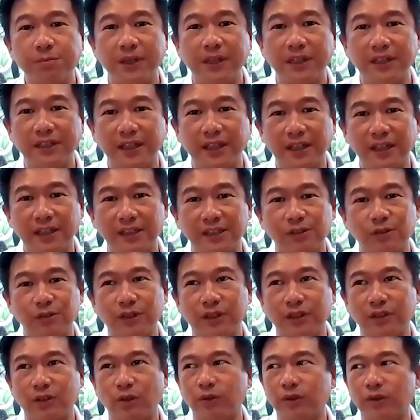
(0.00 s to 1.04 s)
4
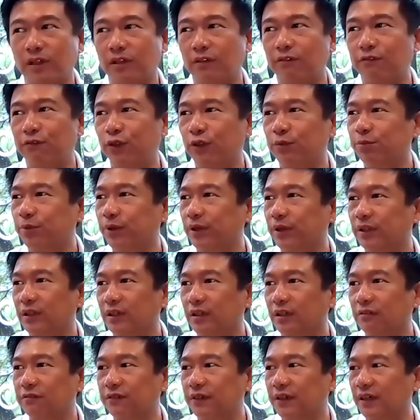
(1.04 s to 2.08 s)
buildings with a total
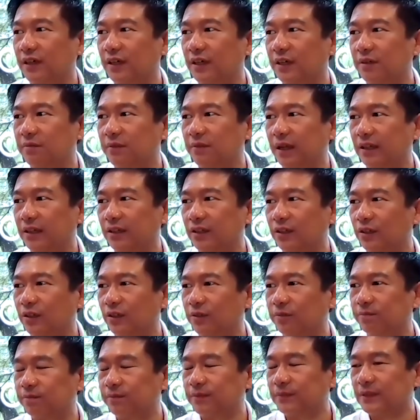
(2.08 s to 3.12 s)
footprint of, I
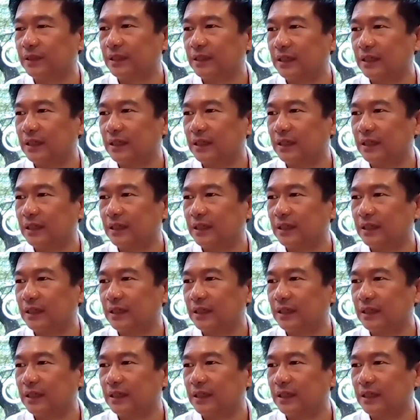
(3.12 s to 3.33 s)
don't know,